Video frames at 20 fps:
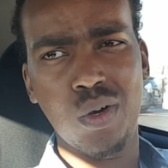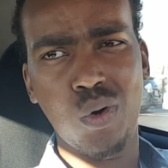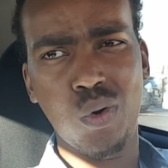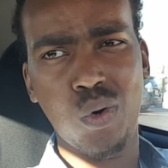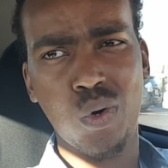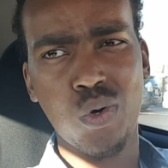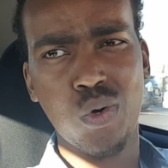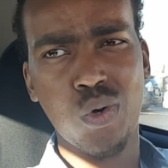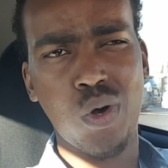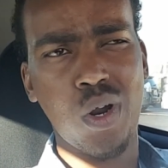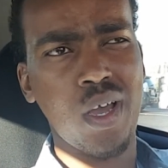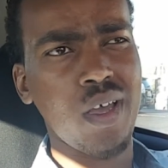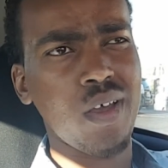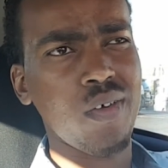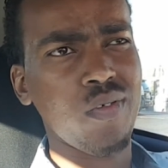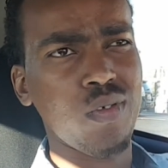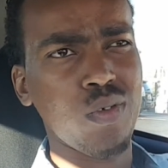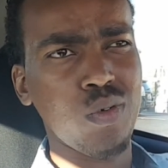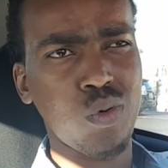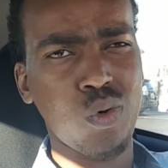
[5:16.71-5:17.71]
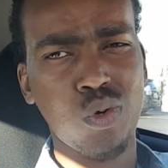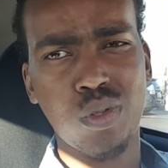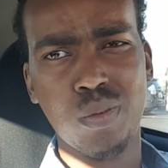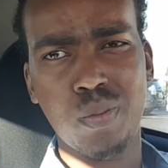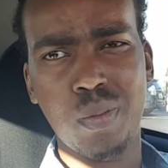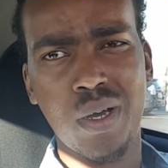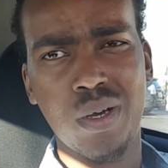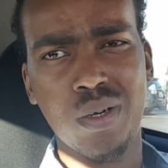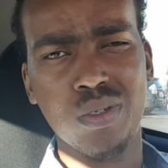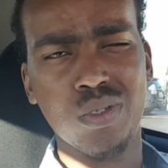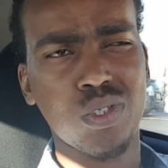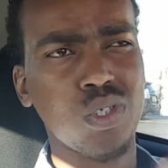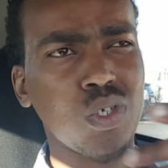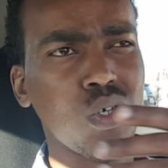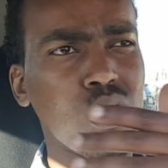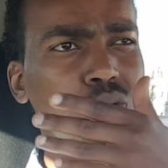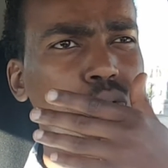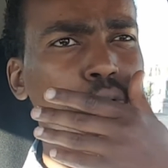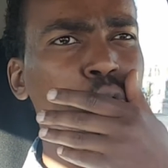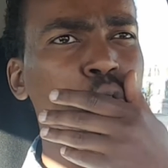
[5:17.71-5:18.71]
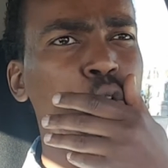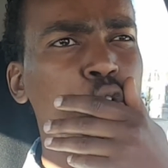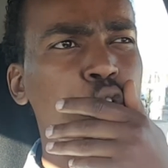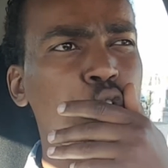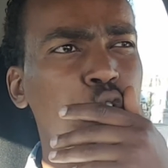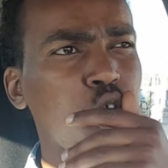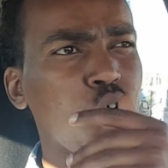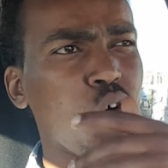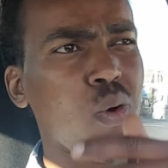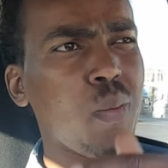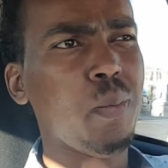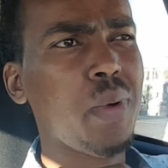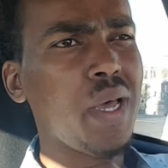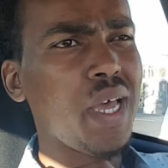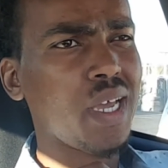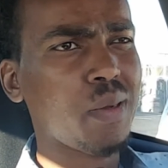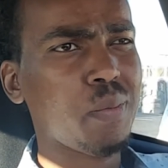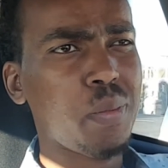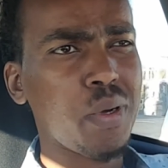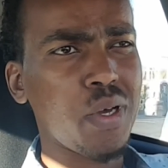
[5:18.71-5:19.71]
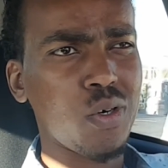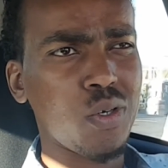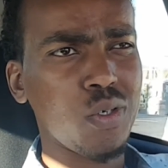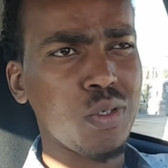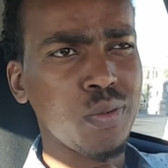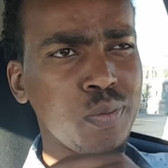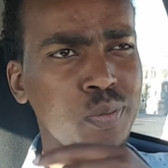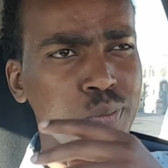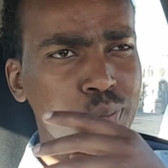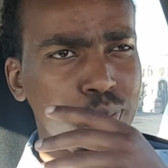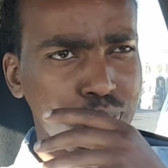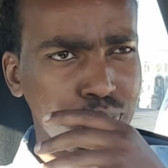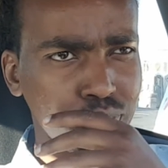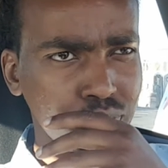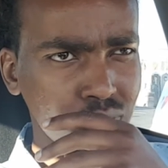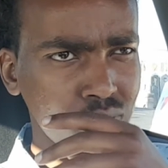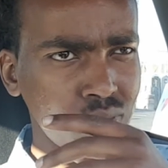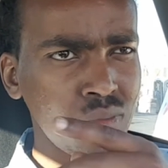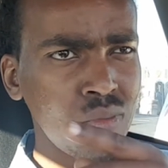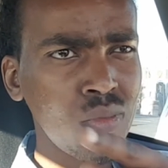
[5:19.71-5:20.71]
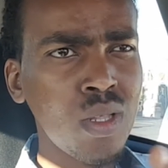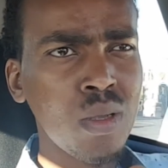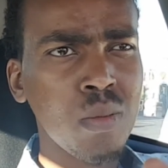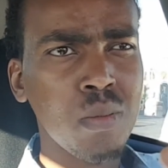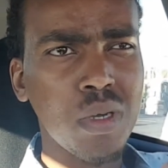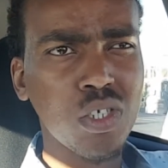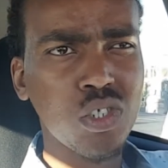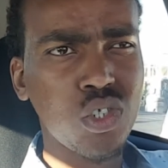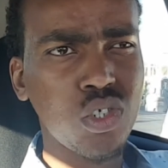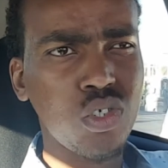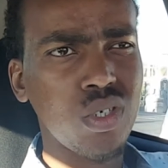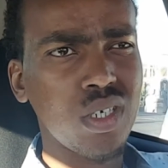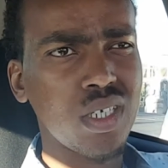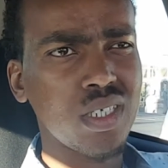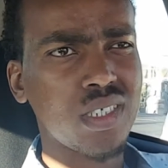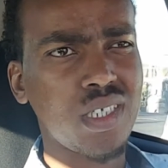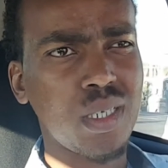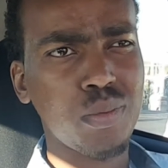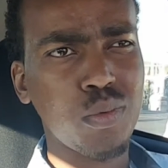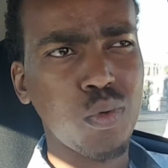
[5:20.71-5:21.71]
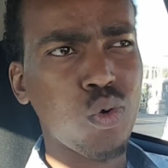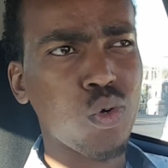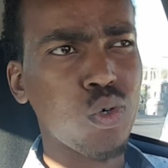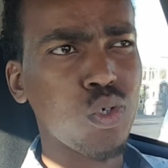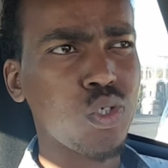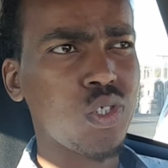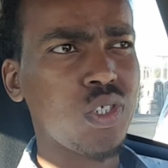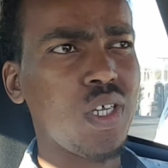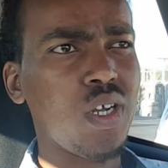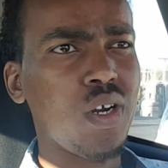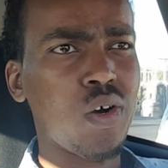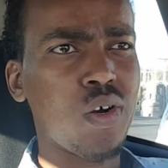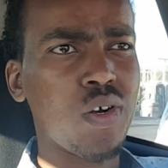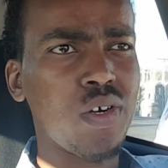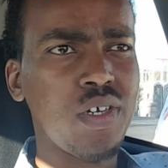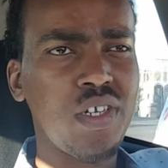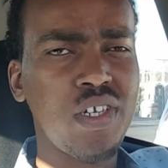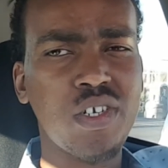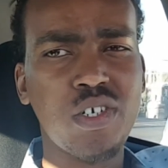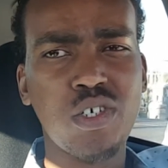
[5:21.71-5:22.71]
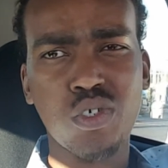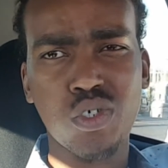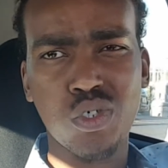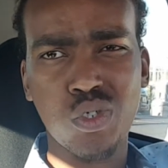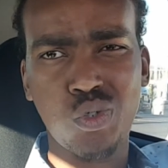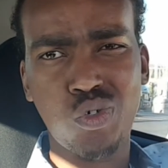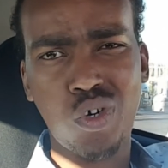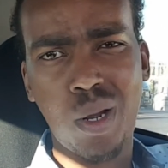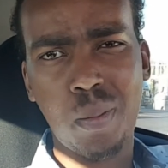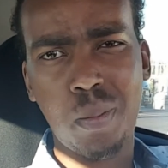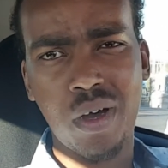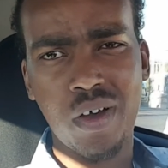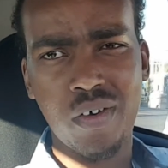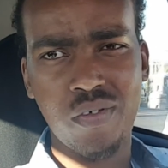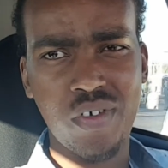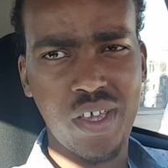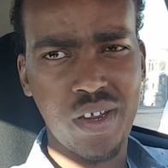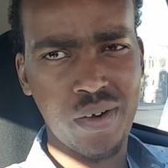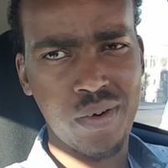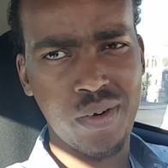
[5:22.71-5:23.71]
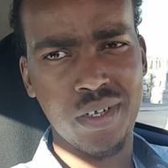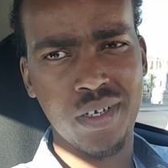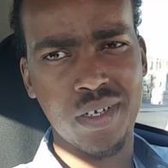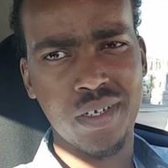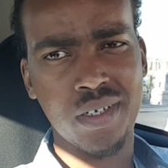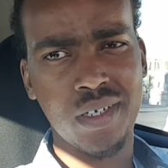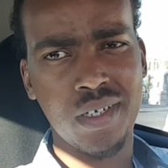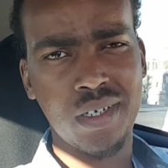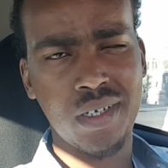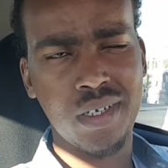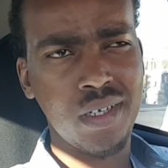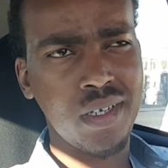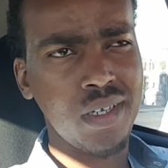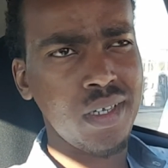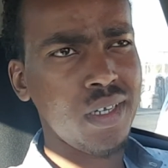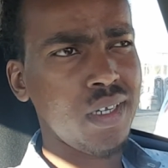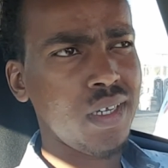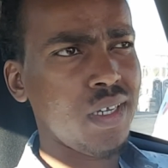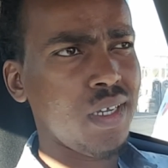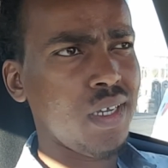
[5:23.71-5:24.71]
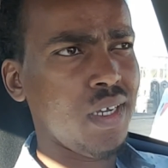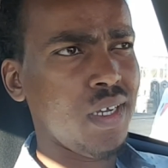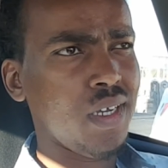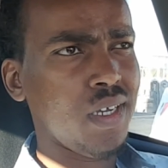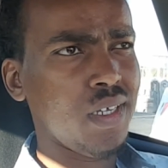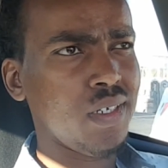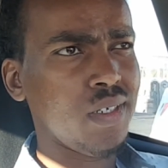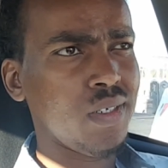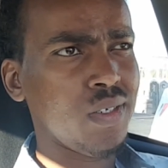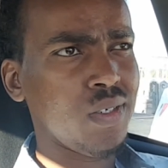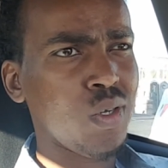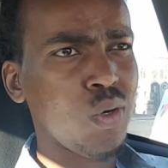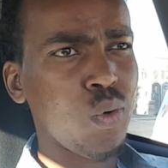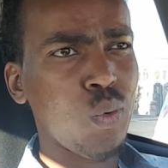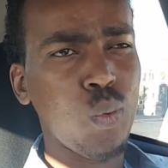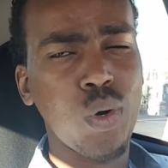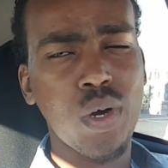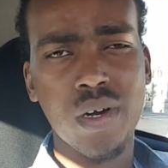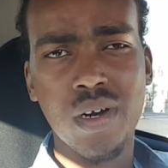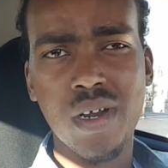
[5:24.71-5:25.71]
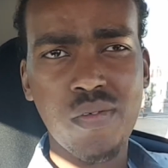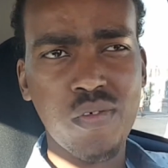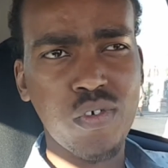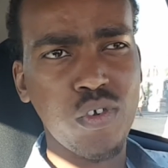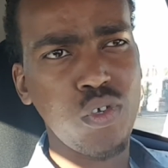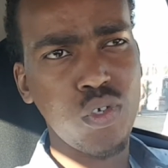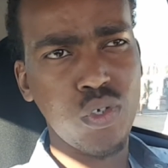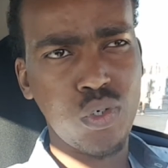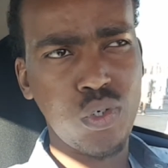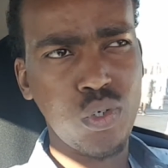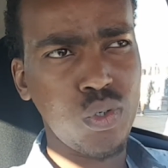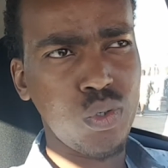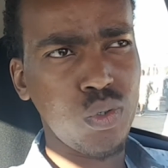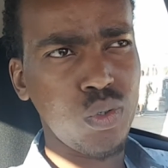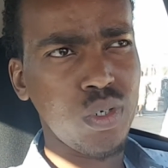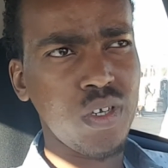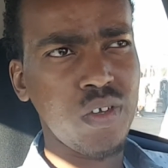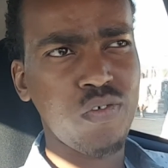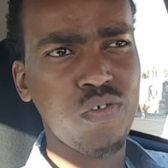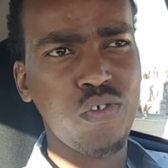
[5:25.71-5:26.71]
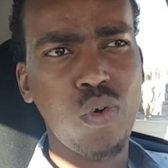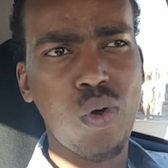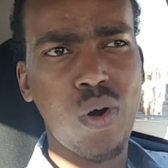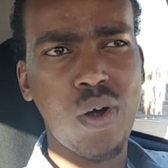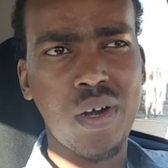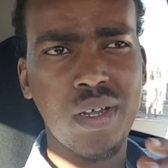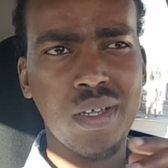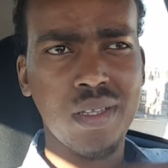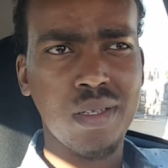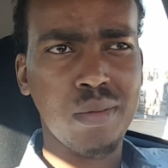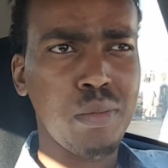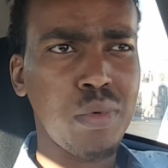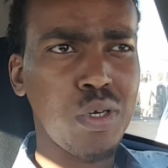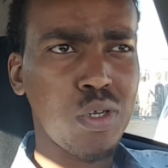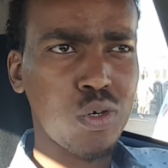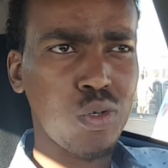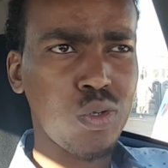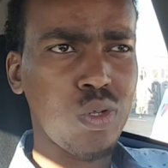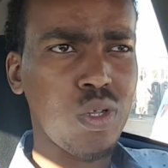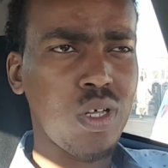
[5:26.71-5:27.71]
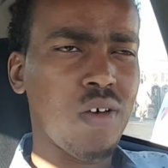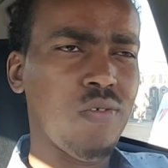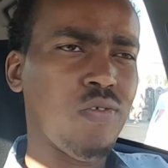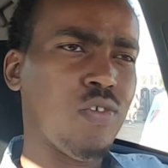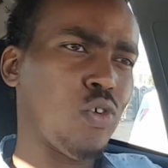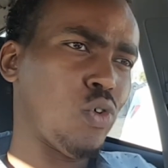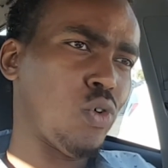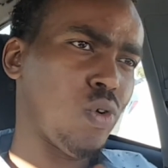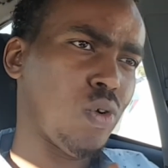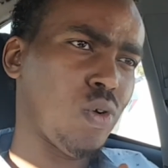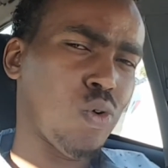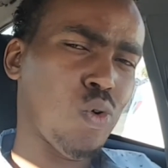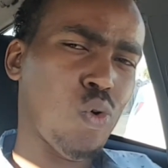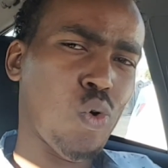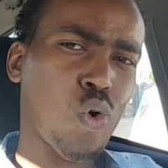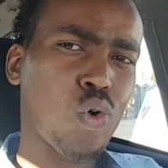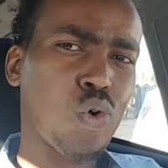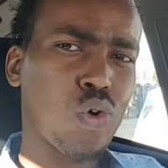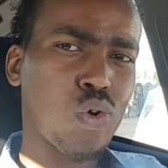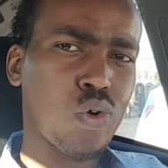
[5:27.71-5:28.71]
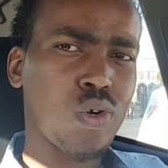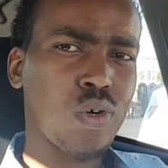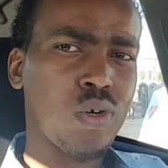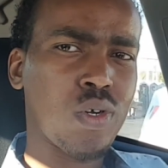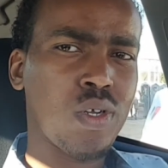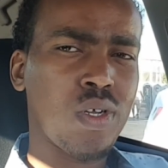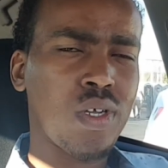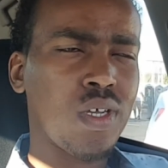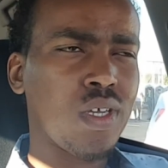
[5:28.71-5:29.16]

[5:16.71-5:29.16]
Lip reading: order off northbound. So don't backpedal. Make sure you accept orders that are near your drop-off area. And whatever you do, if you are in the middle of an order,